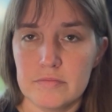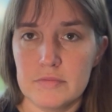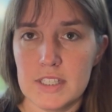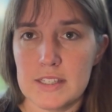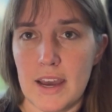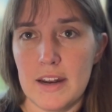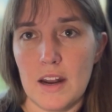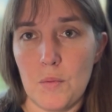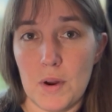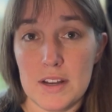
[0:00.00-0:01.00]
decided I
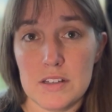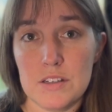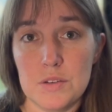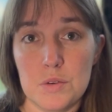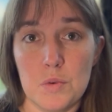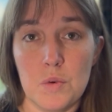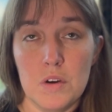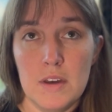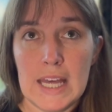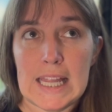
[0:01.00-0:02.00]
wanted to
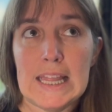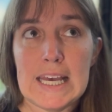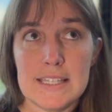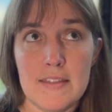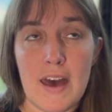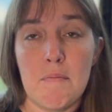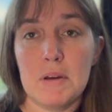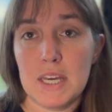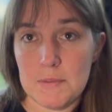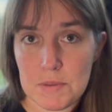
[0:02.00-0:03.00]
lessen that
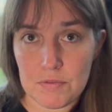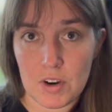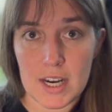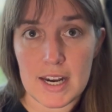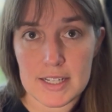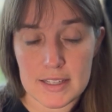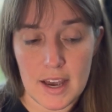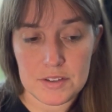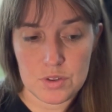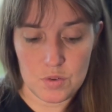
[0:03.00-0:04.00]
but keep the front at a
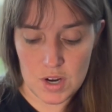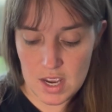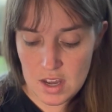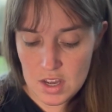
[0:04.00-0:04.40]
size 3.